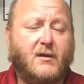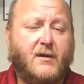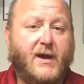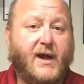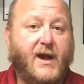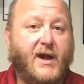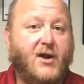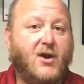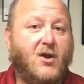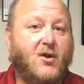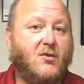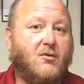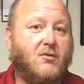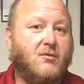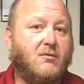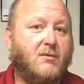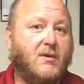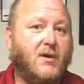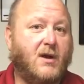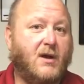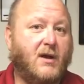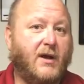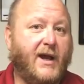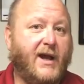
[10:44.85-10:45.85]
They had no
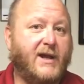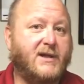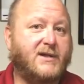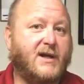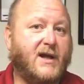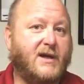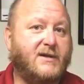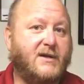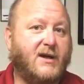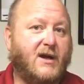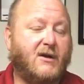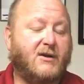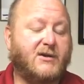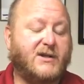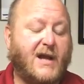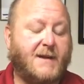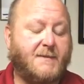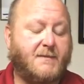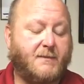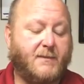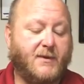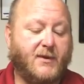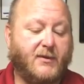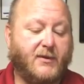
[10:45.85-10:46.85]
anti-terrorist
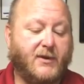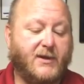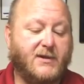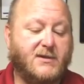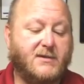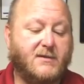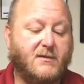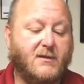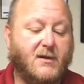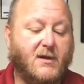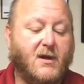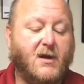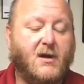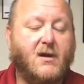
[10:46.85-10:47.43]
capabilities.